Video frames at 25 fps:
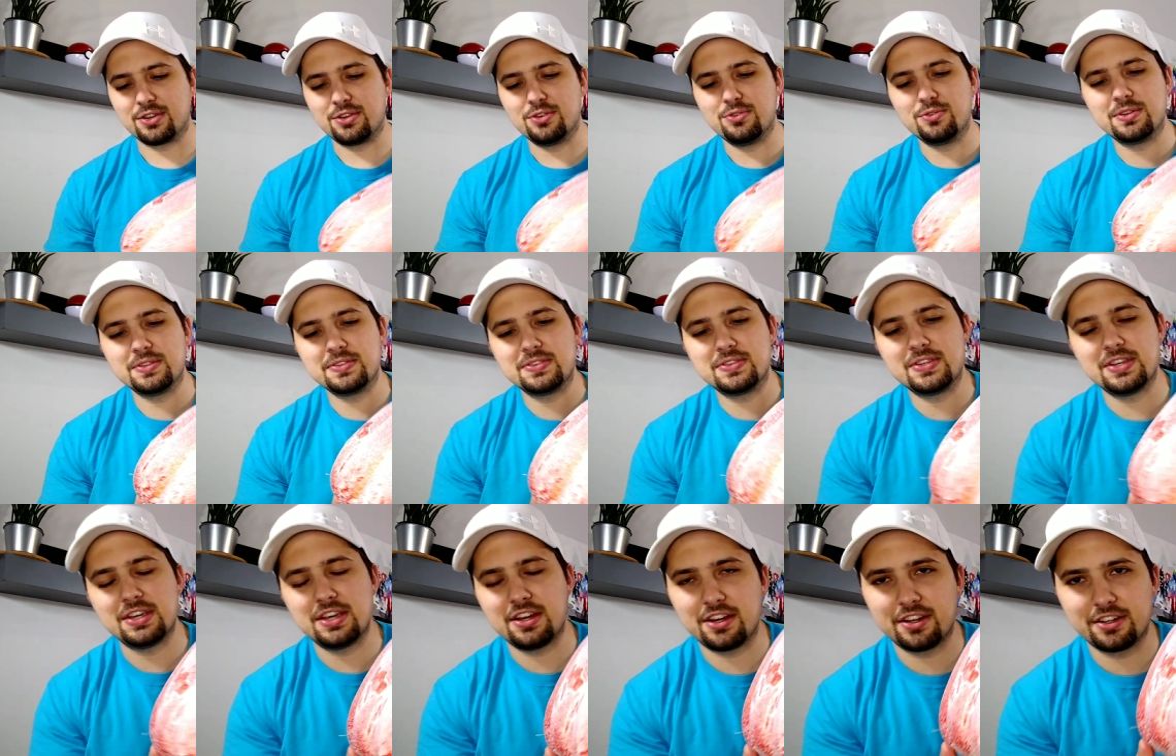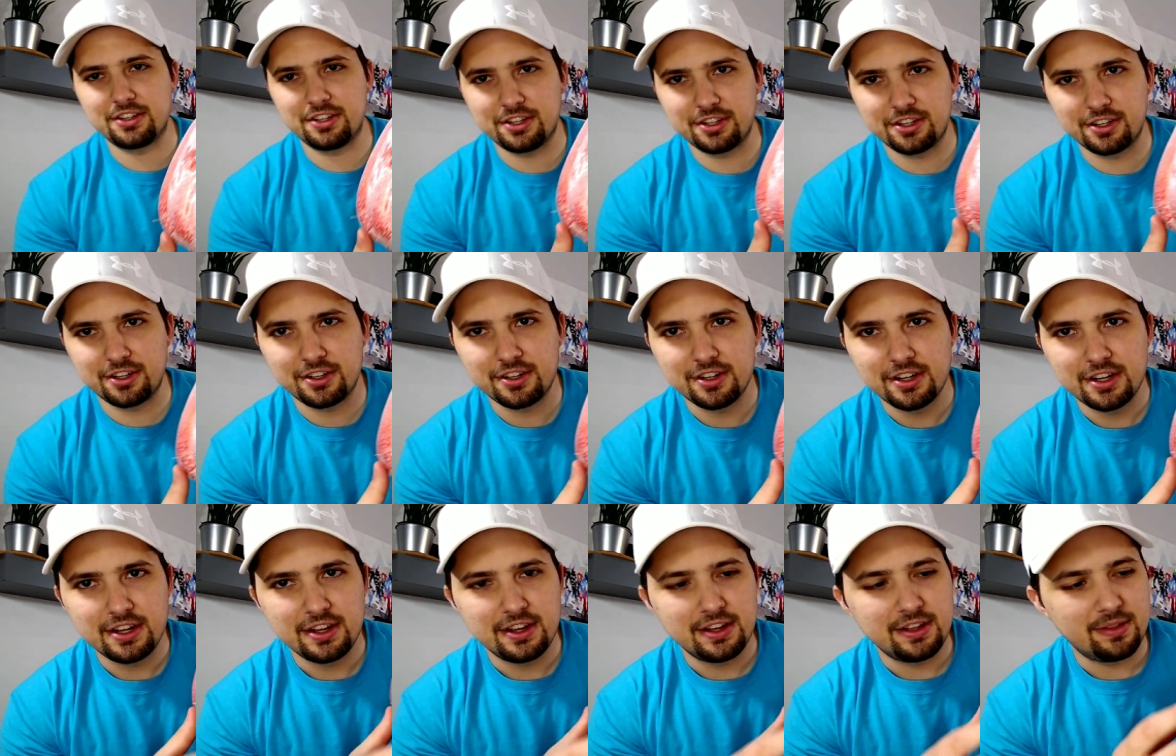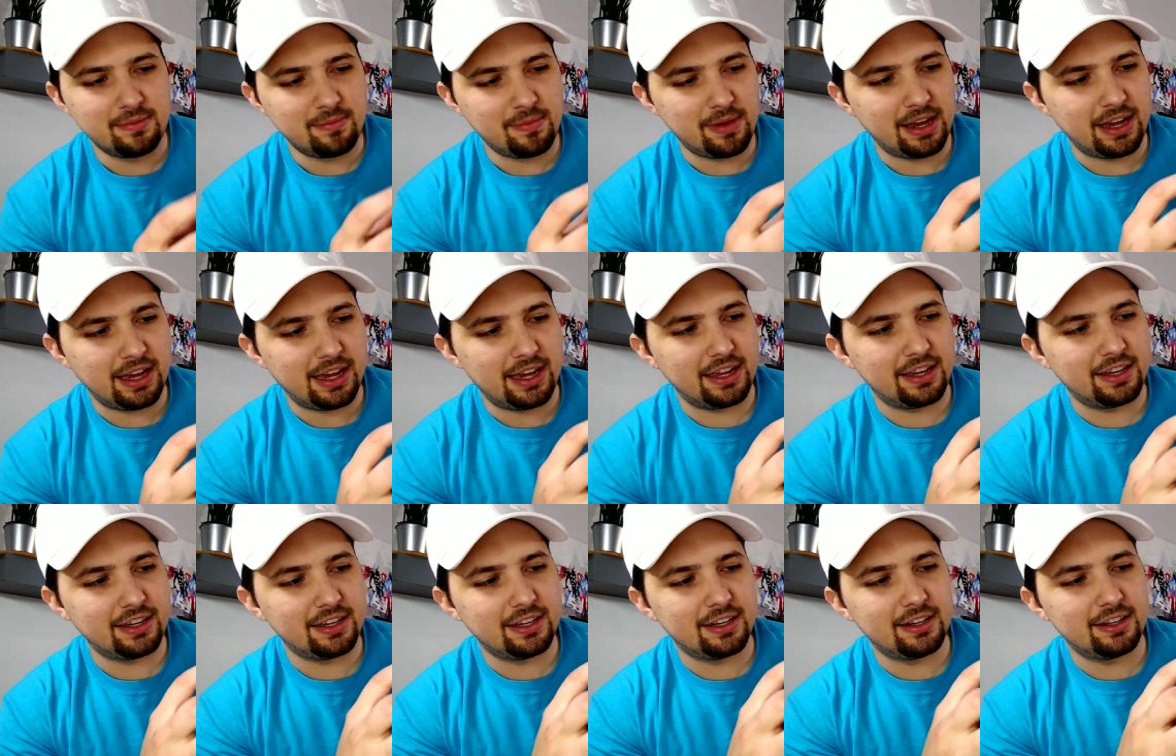So you can see on here
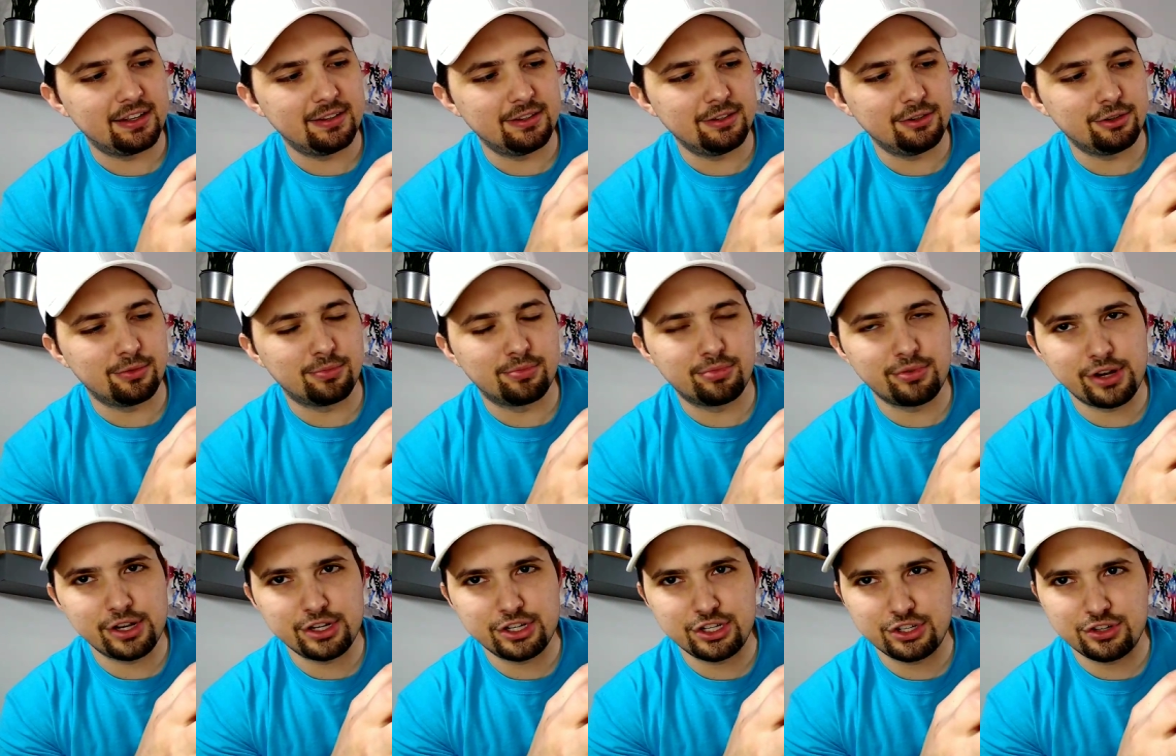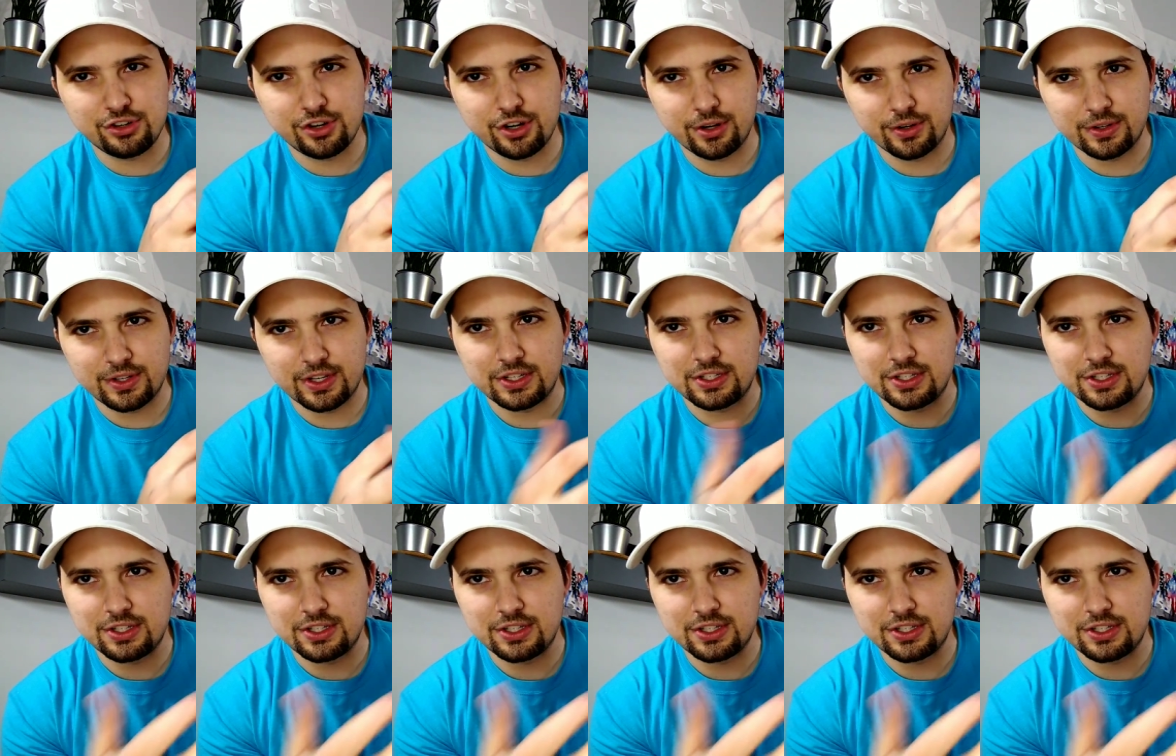my uh, little brush strokes.